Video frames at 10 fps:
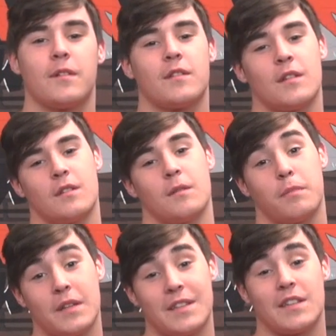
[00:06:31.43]

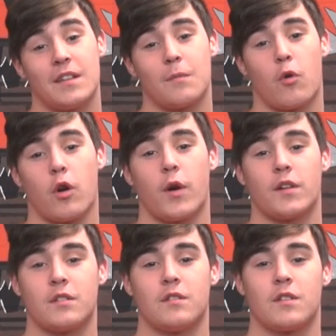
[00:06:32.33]
Please send in more
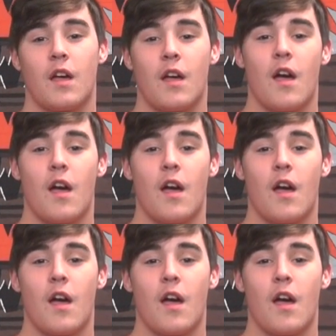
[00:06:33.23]
questions